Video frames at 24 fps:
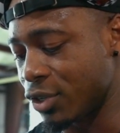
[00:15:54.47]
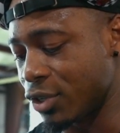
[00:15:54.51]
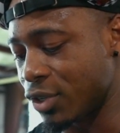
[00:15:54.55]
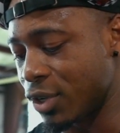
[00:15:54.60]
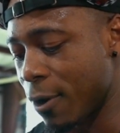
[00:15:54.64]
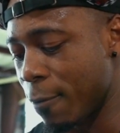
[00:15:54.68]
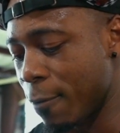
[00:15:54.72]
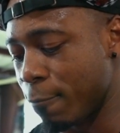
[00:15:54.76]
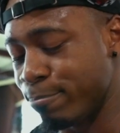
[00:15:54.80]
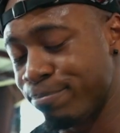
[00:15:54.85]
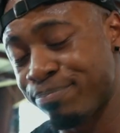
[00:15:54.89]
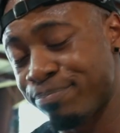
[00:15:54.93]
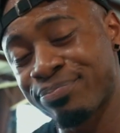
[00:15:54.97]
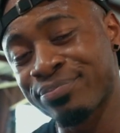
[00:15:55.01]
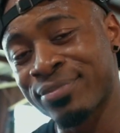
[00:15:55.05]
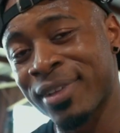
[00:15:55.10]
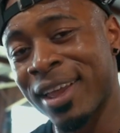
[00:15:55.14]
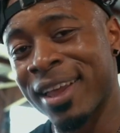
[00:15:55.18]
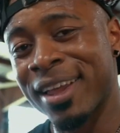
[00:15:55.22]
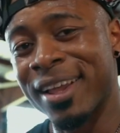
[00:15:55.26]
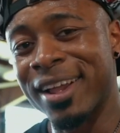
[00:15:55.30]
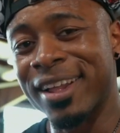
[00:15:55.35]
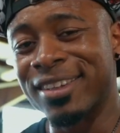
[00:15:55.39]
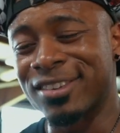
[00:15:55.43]
So
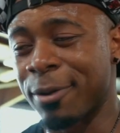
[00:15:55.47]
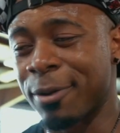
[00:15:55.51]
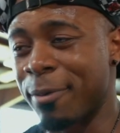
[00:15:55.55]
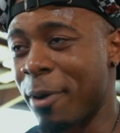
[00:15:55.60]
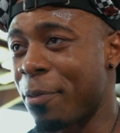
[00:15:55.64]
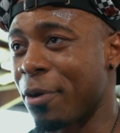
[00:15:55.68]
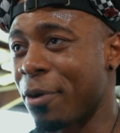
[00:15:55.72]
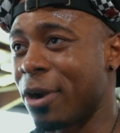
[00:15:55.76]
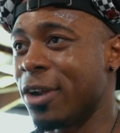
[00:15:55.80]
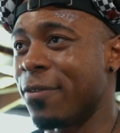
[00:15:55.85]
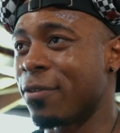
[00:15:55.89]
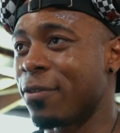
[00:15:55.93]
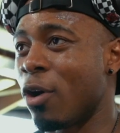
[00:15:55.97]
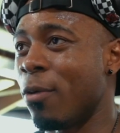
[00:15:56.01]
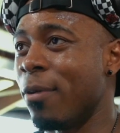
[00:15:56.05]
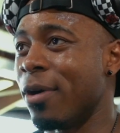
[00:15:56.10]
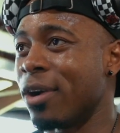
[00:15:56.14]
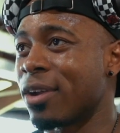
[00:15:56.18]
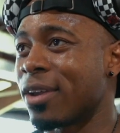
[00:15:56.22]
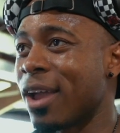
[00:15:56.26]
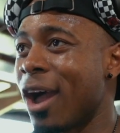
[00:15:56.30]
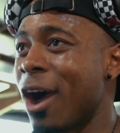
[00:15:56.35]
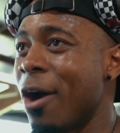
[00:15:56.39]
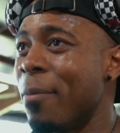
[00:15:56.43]
it's gonna be a pretty difficult
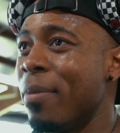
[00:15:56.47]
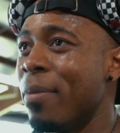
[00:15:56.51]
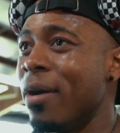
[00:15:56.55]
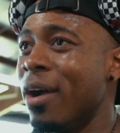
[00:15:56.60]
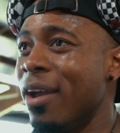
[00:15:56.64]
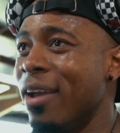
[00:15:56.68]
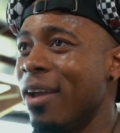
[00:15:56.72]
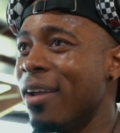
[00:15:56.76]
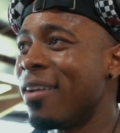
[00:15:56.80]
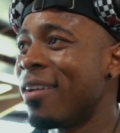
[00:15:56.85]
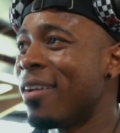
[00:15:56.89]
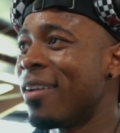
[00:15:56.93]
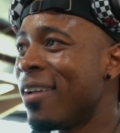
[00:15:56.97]
workout, but